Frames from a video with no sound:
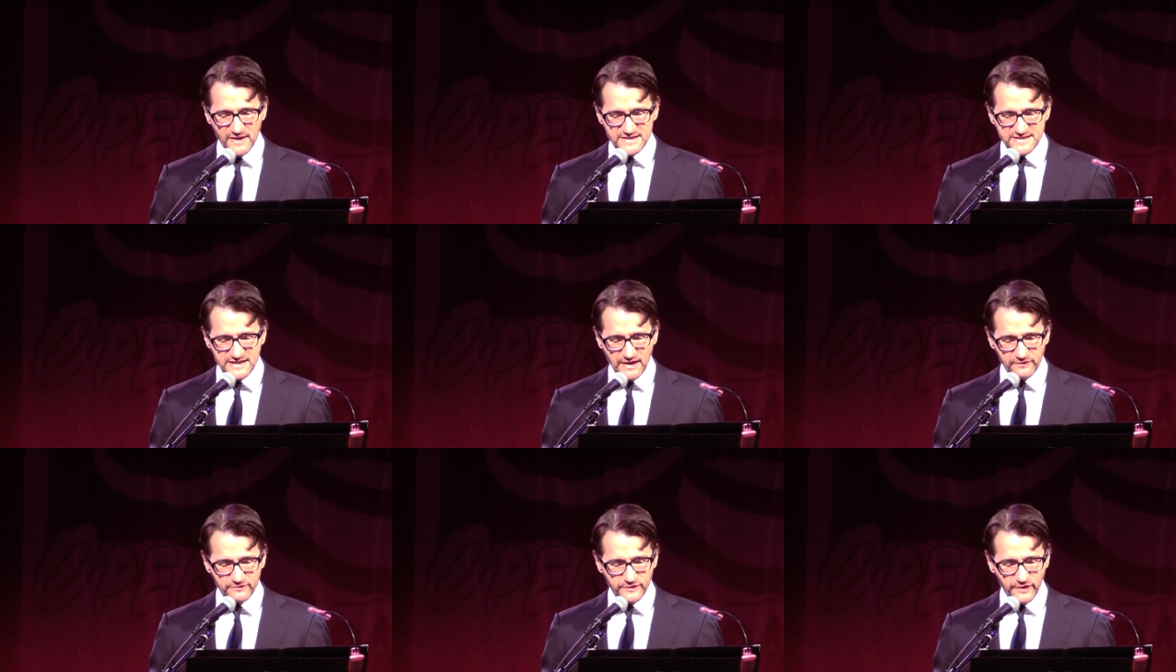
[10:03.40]

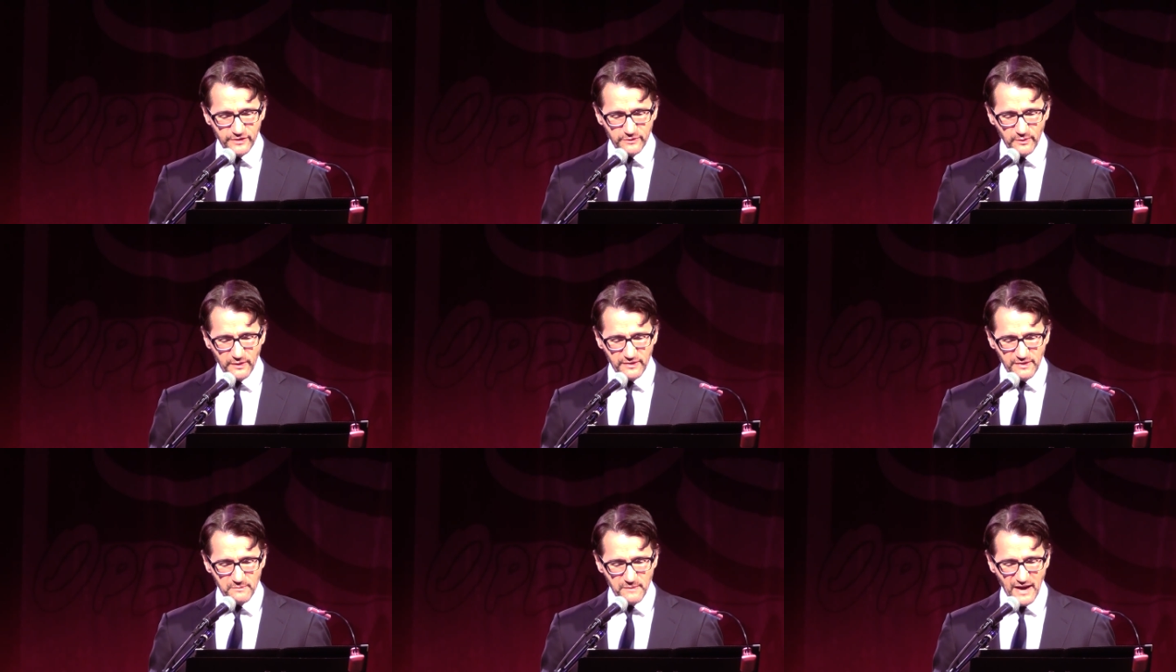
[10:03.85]
myself to
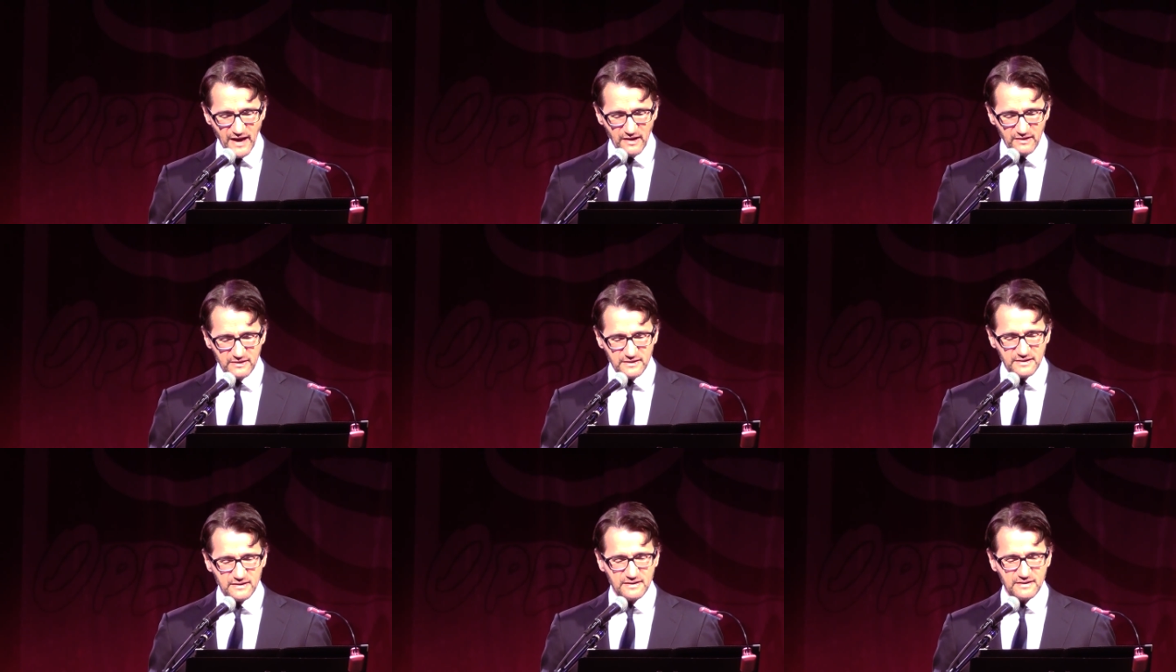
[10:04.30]
throw them
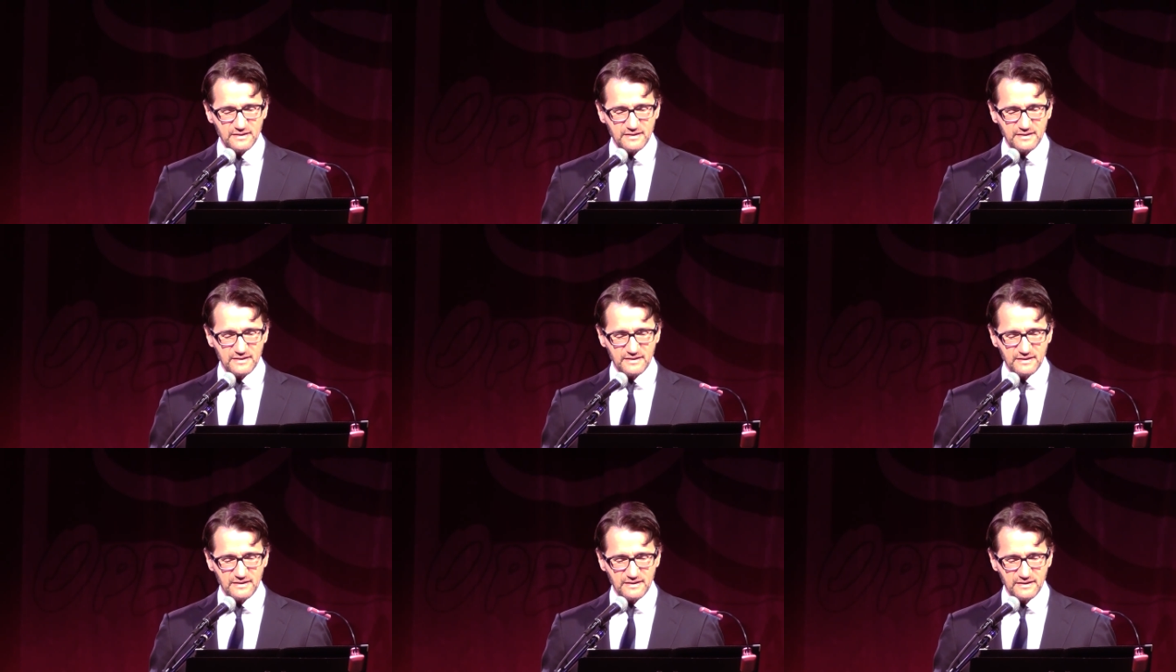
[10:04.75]
out.
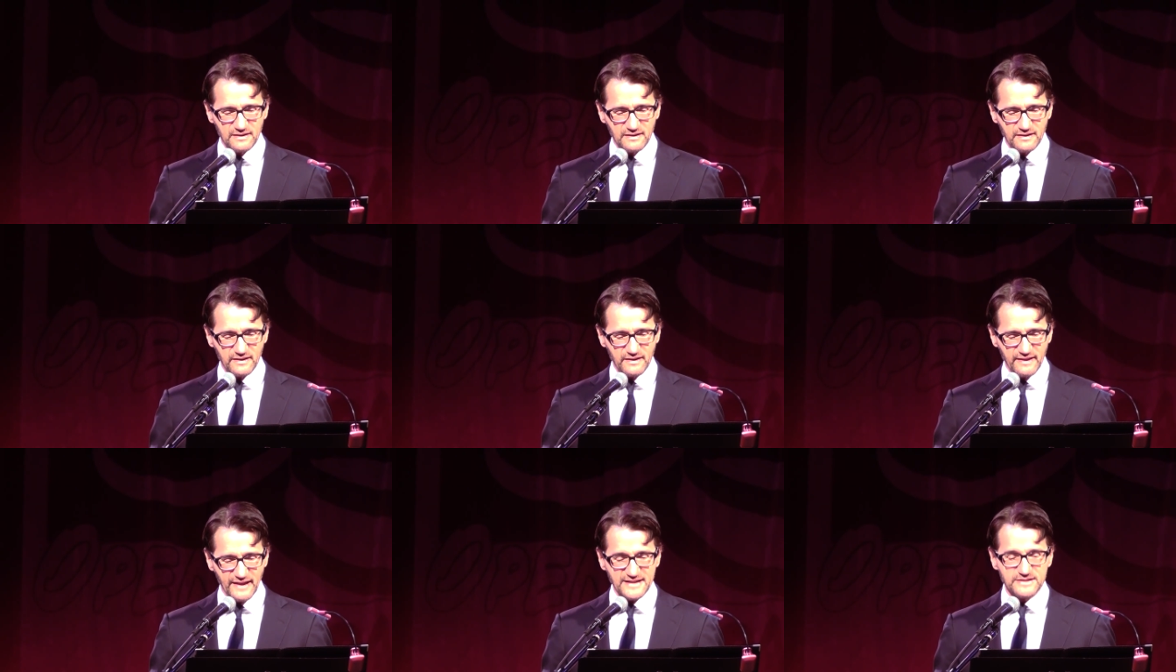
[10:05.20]

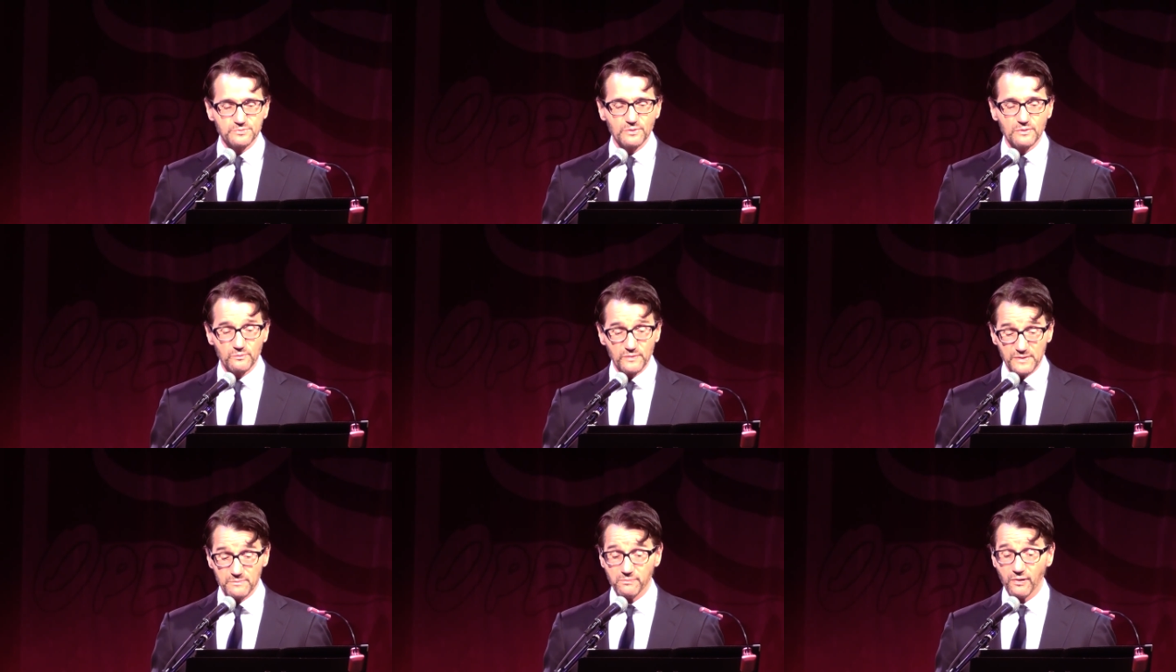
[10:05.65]
That's
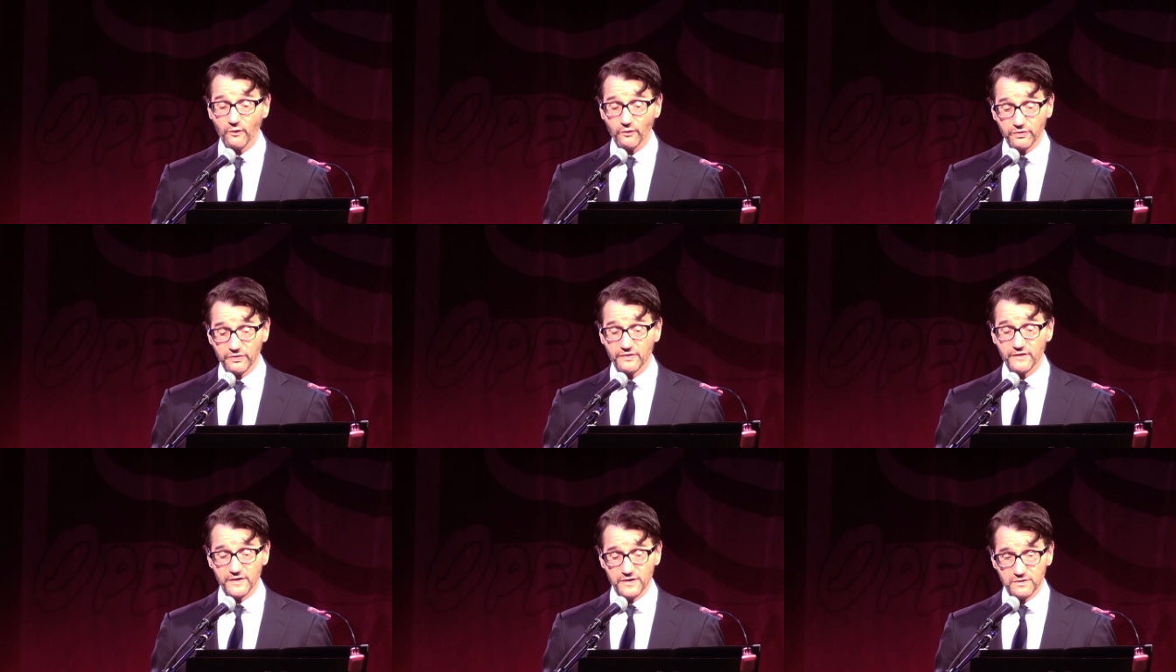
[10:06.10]
when we
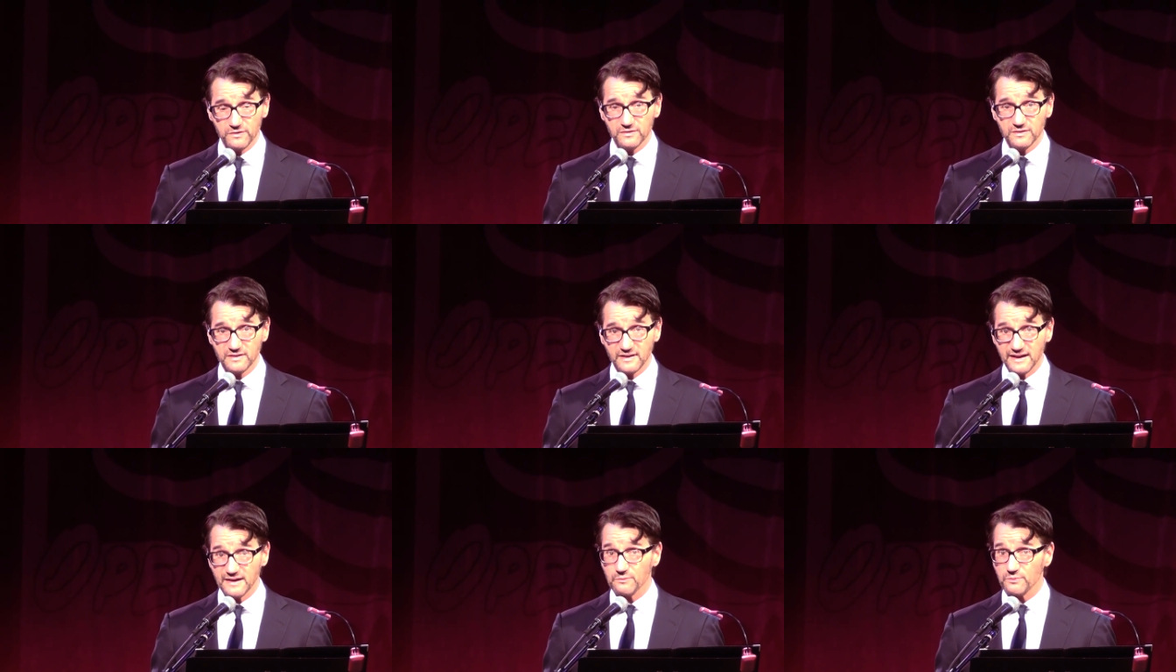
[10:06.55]
both knew
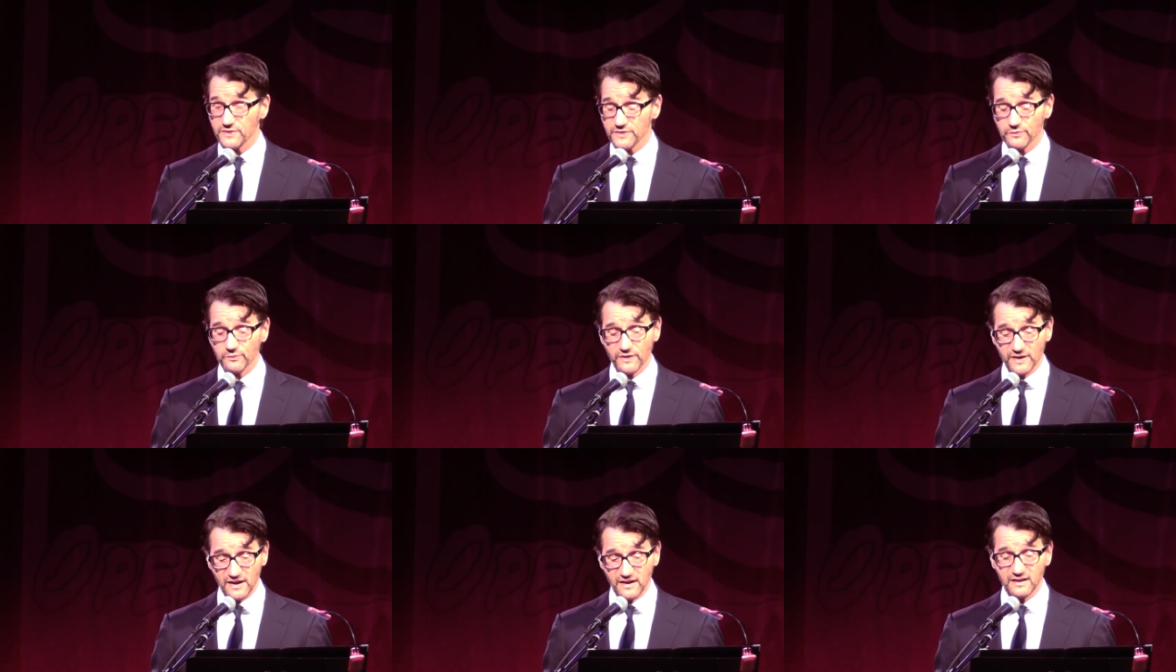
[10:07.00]
it
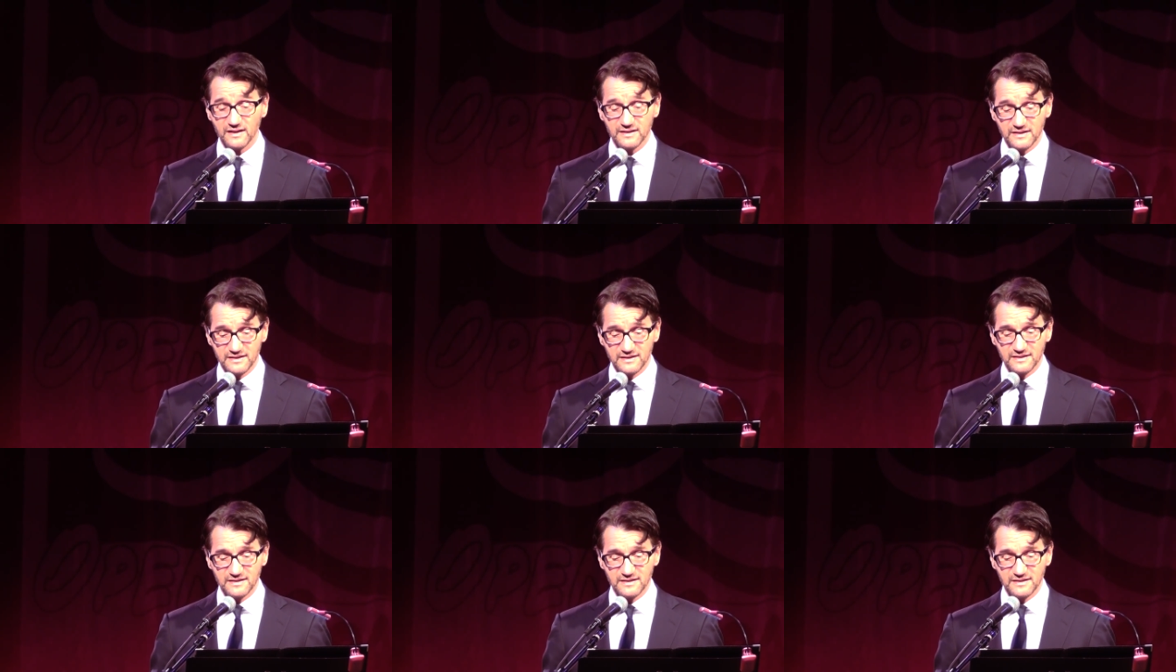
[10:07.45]
was real.